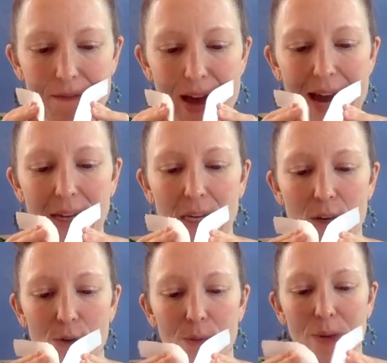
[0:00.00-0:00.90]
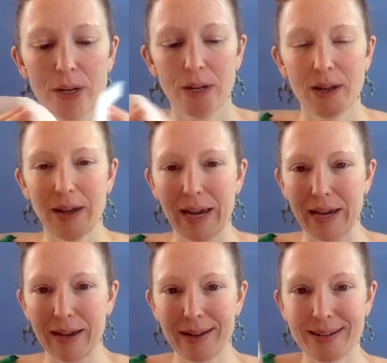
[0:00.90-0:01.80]
vacuum
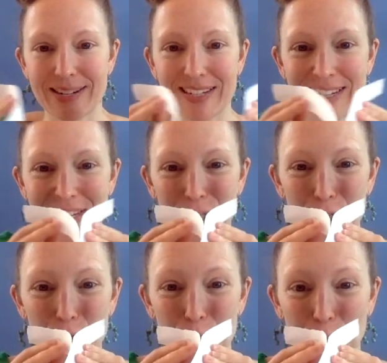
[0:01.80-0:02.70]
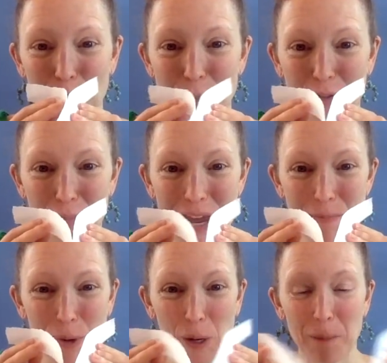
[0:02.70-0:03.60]
and the 2 strips of
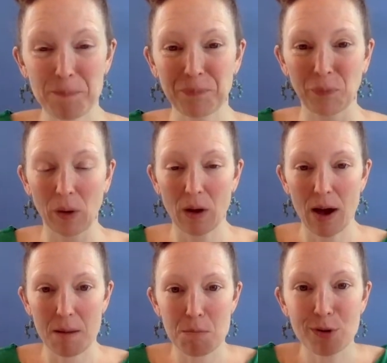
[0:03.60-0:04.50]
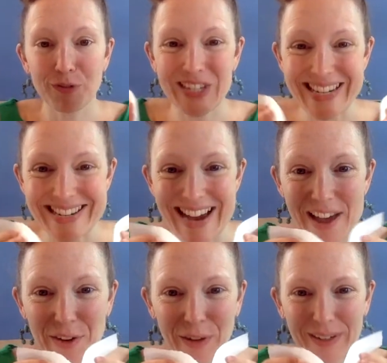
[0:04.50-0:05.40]
paper moved
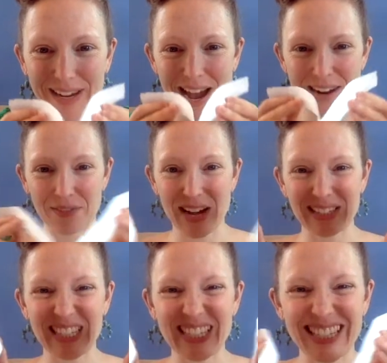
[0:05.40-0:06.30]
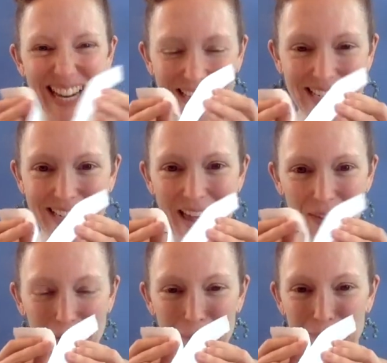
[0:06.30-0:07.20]
together and kind of got stuck
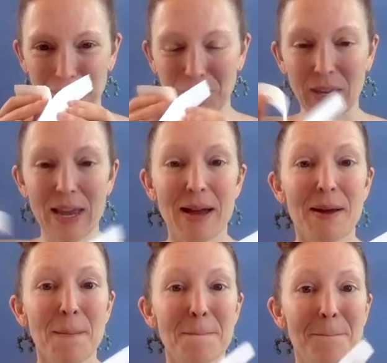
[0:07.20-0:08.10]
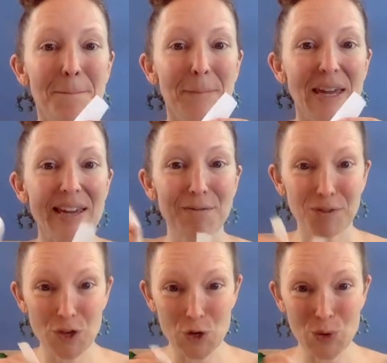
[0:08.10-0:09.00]
together.
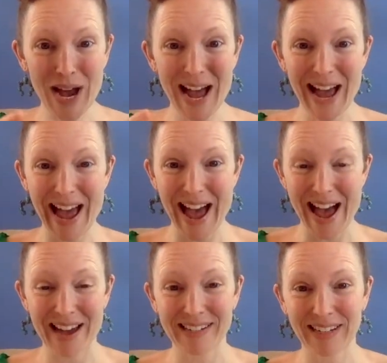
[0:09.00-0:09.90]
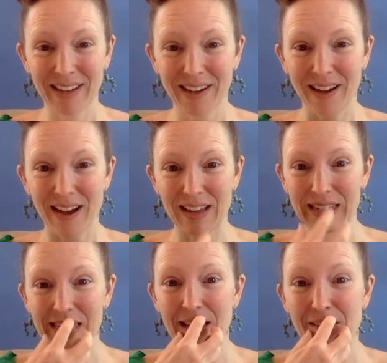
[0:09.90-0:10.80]
If you had
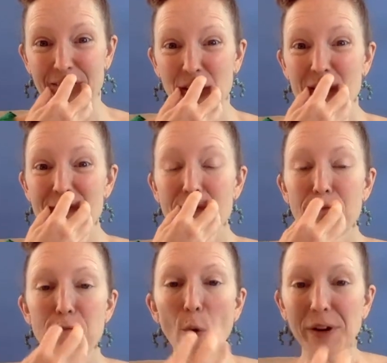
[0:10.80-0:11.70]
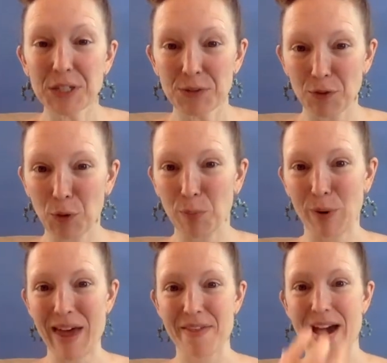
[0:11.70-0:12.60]
a very forceful
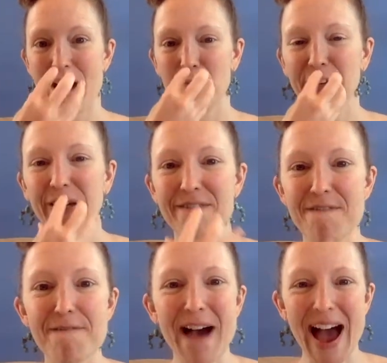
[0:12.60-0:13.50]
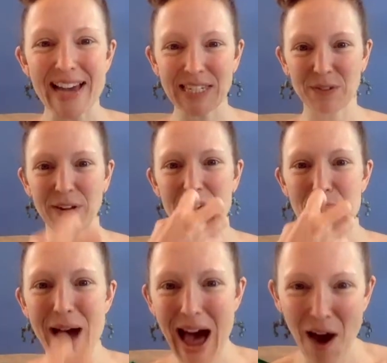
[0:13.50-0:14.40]
breath out, very fast, very
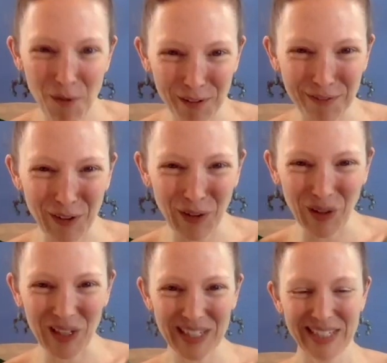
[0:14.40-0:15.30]
powerful,